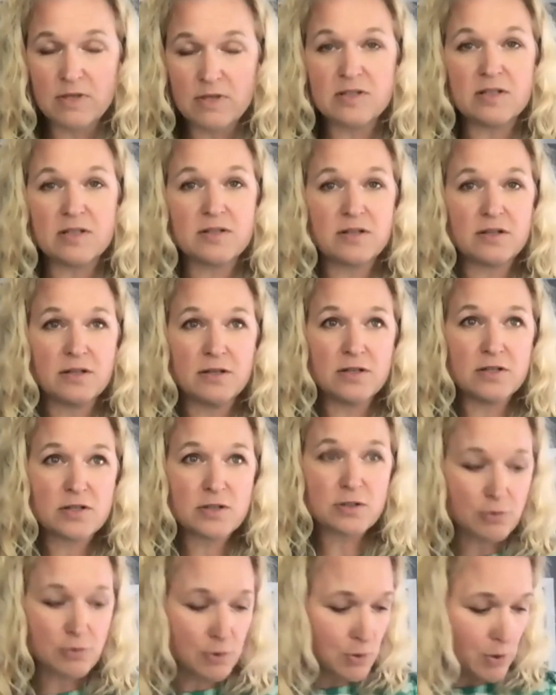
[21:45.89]
This is going to
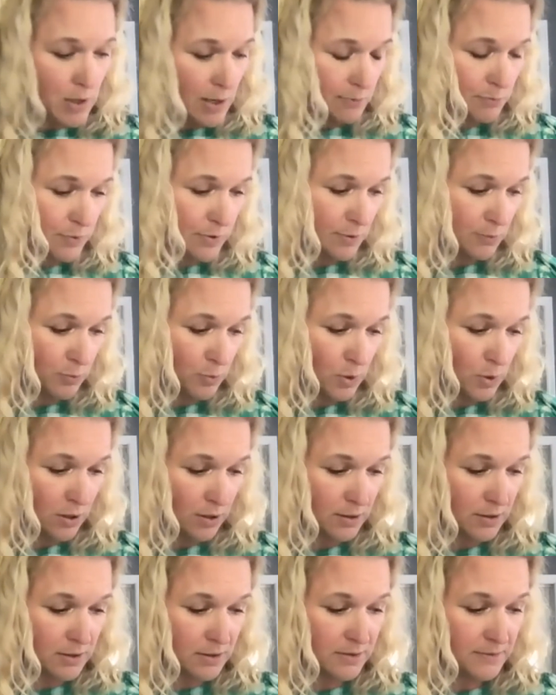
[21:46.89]
screw up the
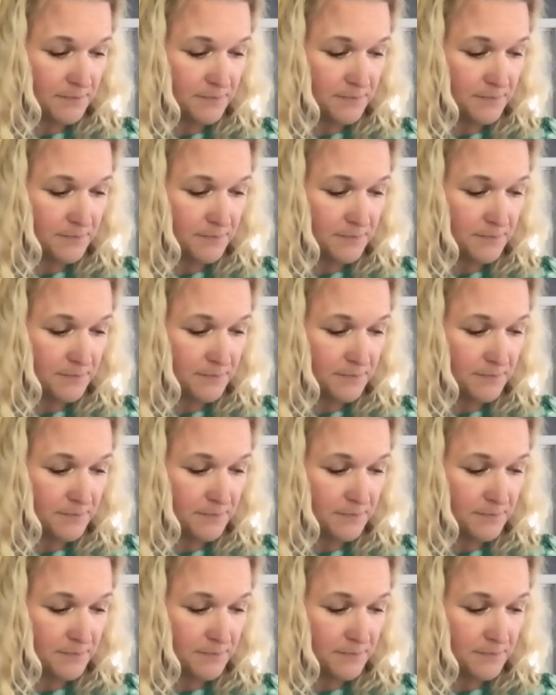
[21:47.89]
work.